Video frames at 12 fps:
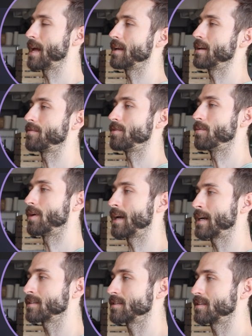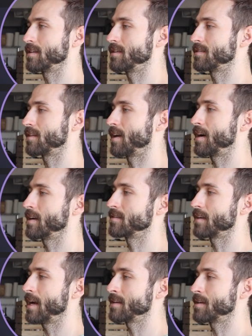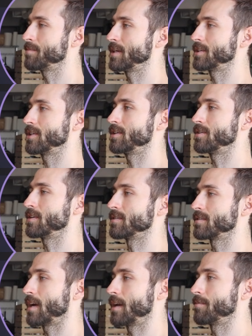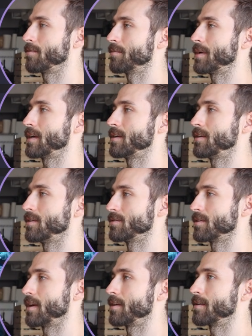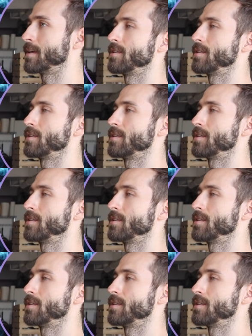And if you want access to these slides, as I mentioned, you can sign up for my newsletter.